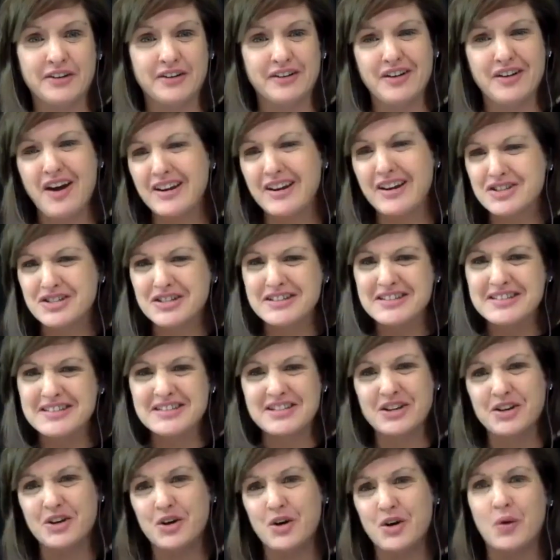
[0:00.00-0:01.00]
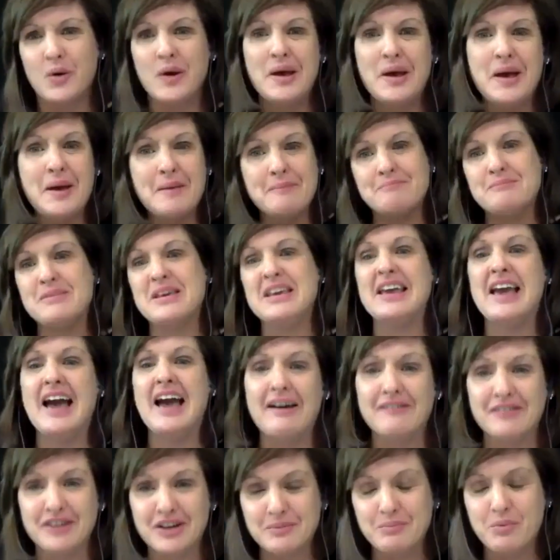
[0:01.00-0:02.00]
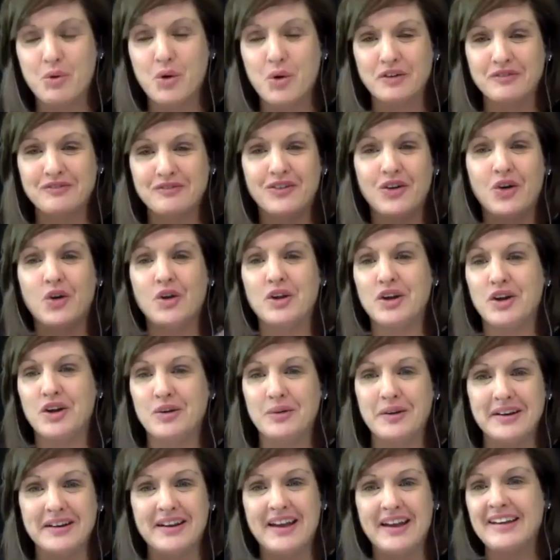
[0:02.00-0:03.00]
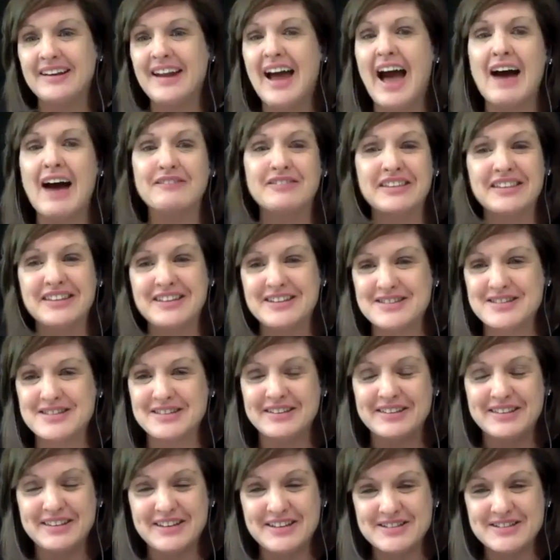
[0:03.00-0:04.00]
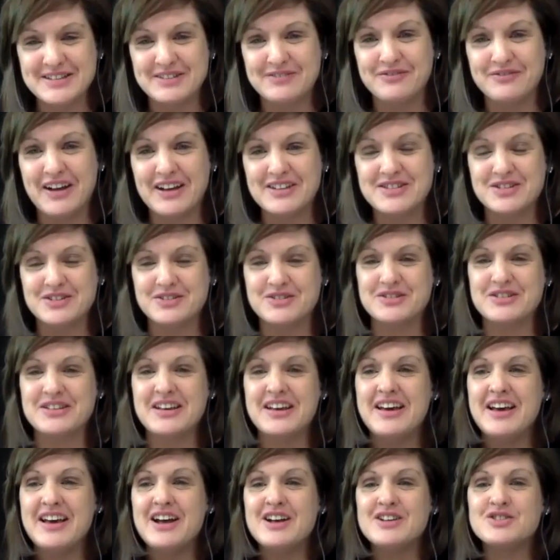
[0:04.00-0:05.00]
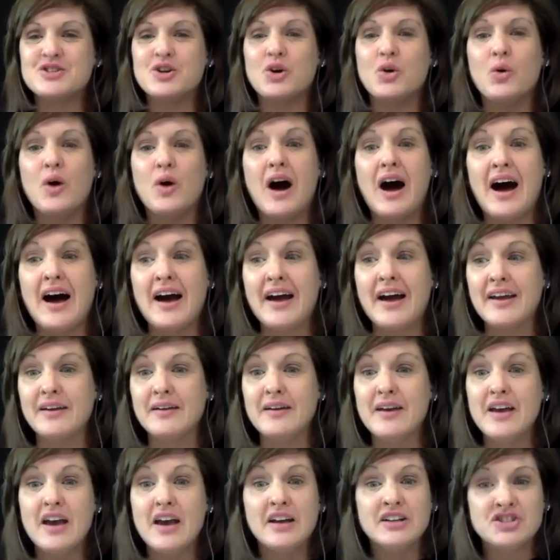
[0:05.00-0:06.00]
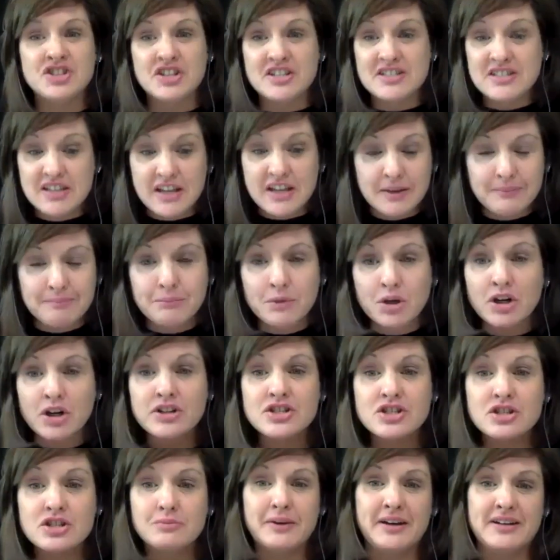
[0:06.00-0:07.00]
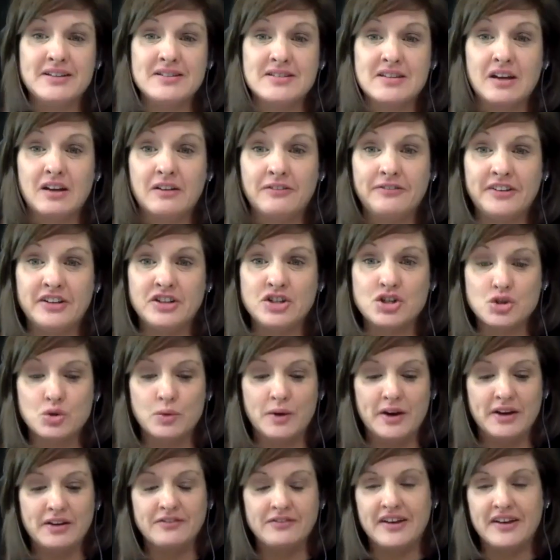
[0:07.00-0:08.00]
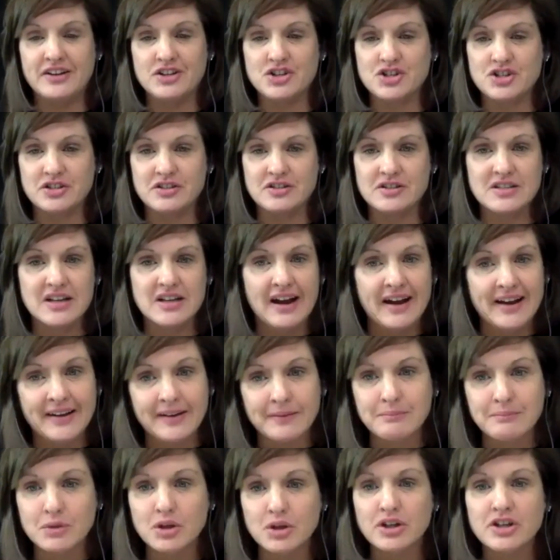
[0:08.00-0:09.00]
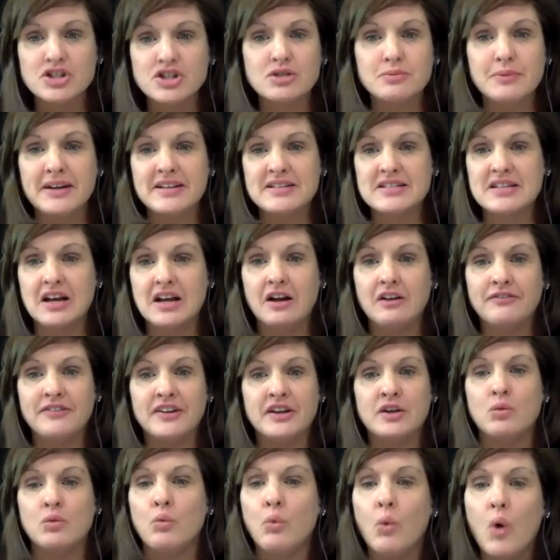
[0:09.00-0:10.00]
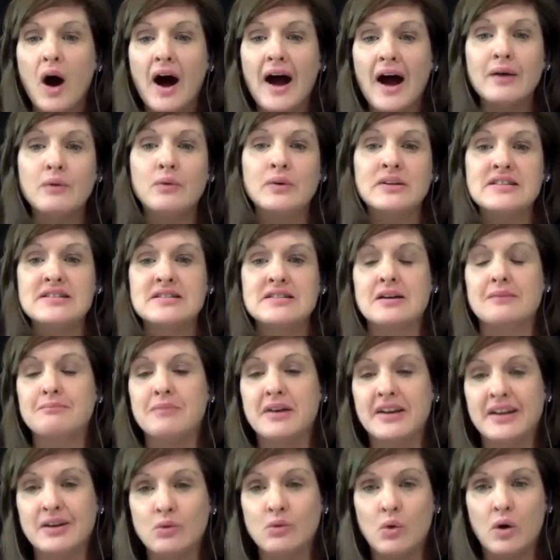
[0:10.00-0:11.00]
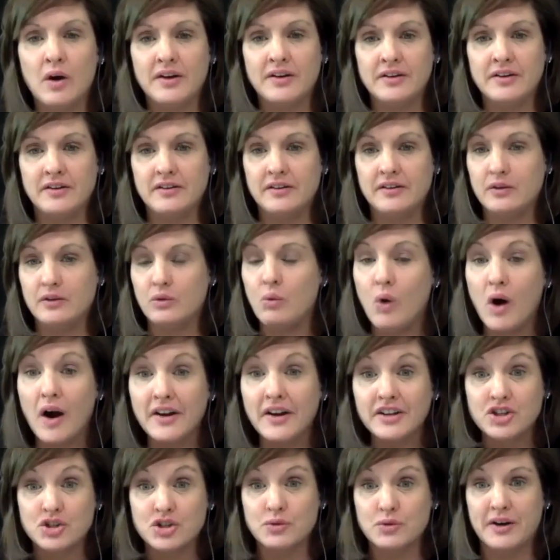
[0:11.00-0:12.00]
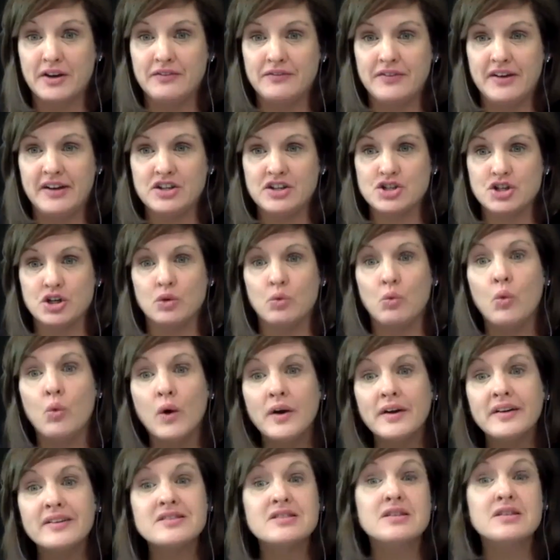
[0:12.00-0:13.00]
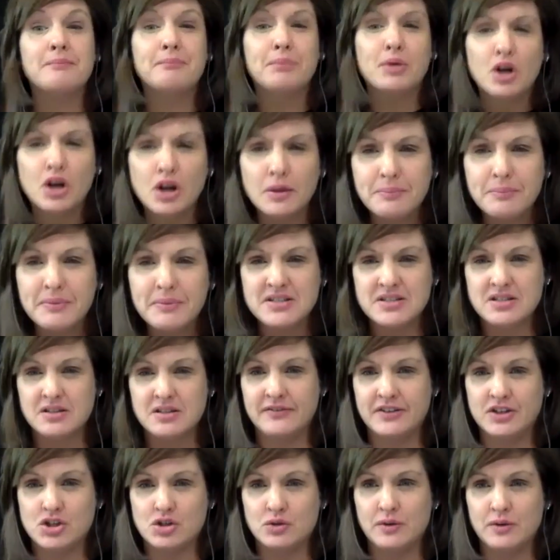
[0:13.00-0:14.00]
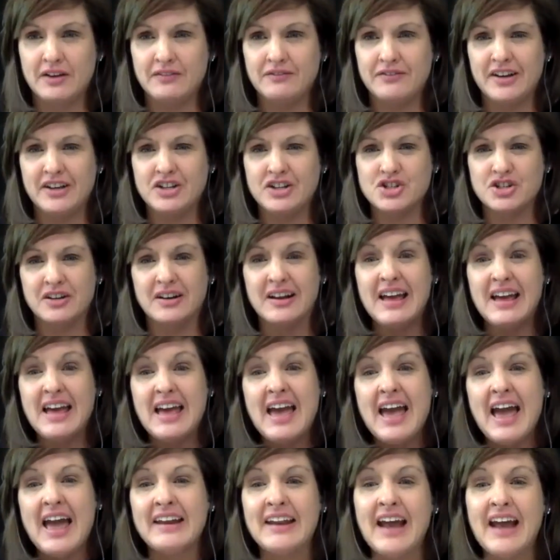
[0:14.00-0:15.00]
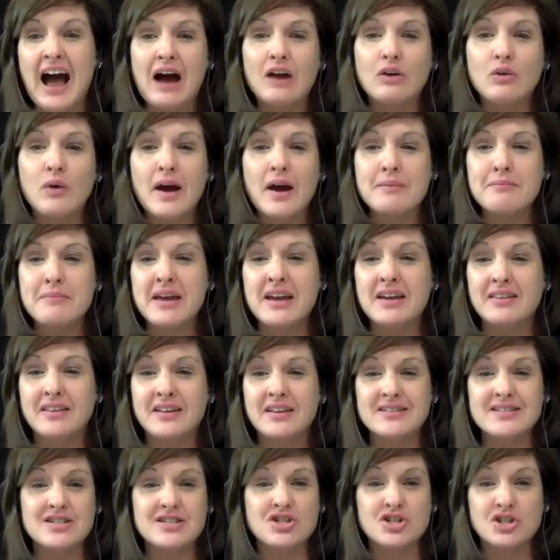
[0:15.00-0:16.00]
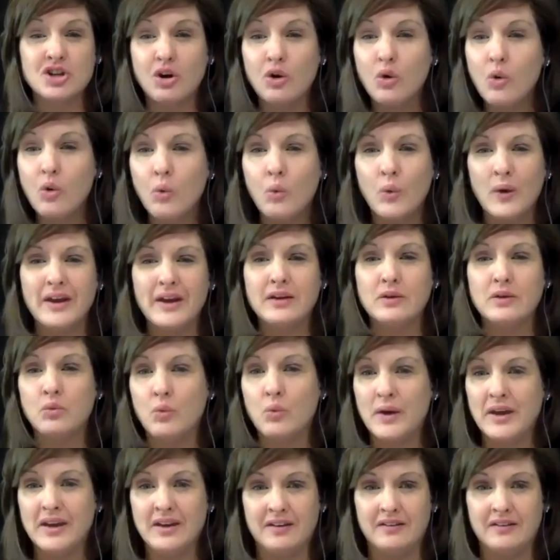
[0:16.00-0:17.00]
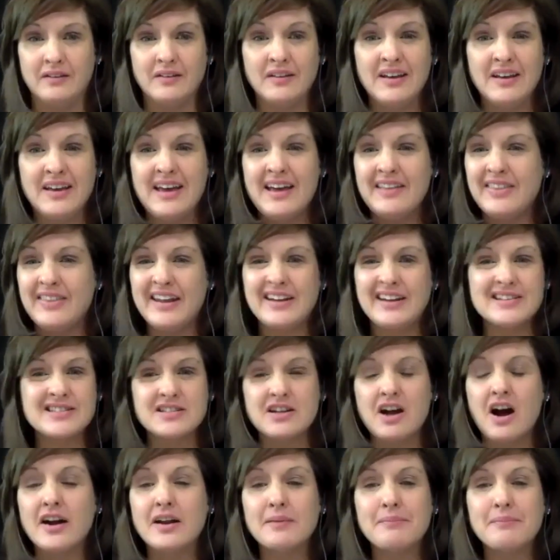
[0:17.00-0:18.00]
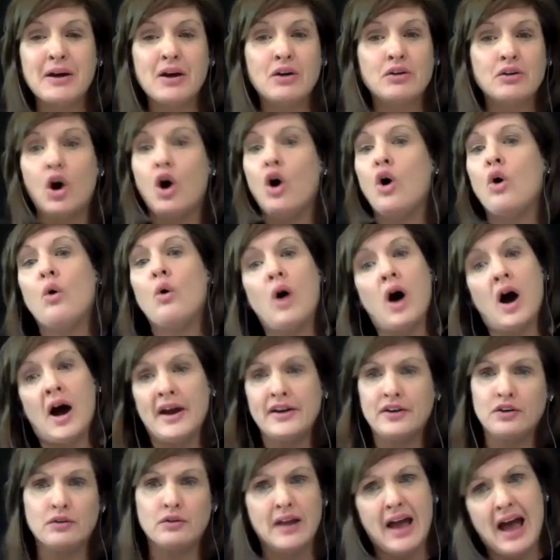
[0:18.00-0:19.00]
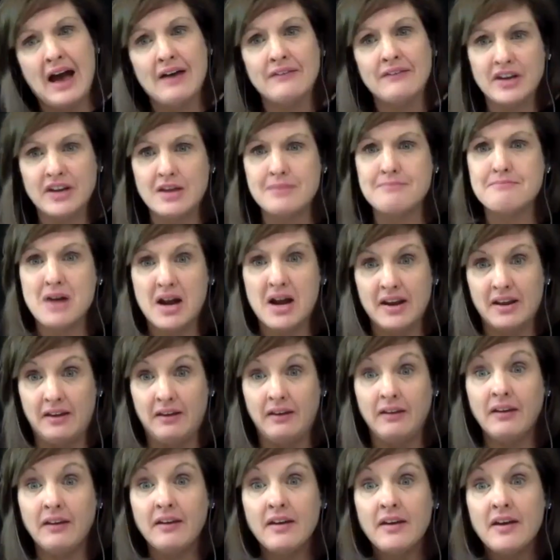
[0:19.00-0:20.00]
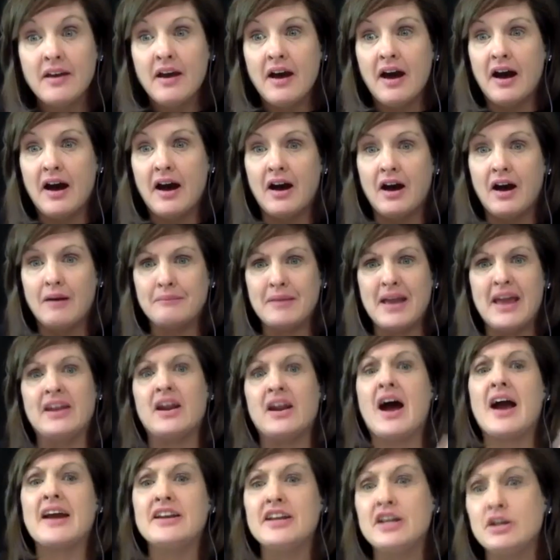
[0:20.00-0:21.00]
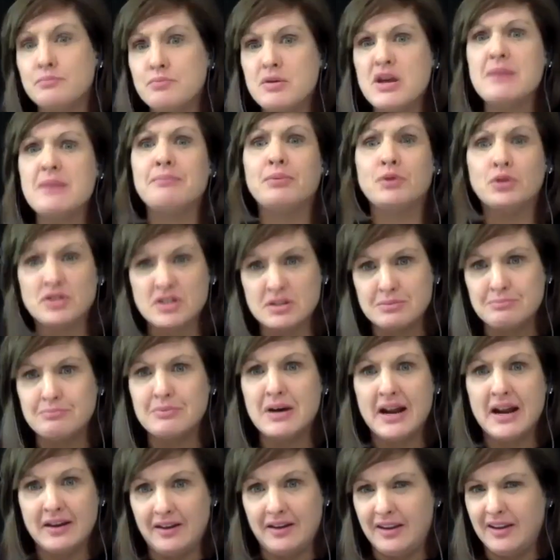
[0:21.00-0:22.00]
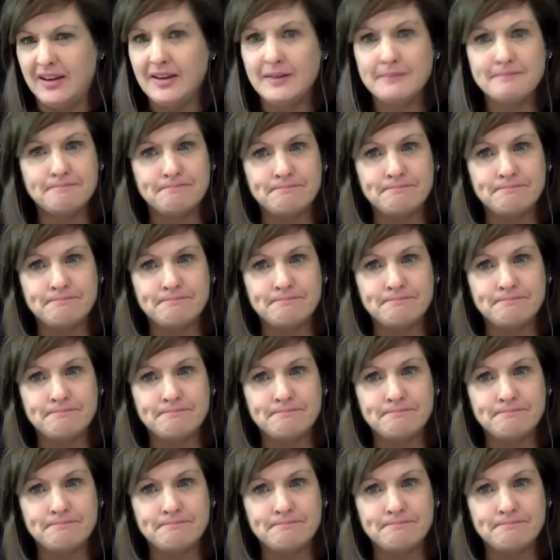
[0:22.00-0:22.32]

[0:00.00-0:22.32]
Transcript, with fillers: not just, you know, me having a portfolio and having these investors. So I just immersed myself in joint ventures. I immersed myself in why would somebody want a joint venture? What is the purpose of a joint venture? And how do I make this so win-win that it's not about, oh, I don't have any money and I need people's money.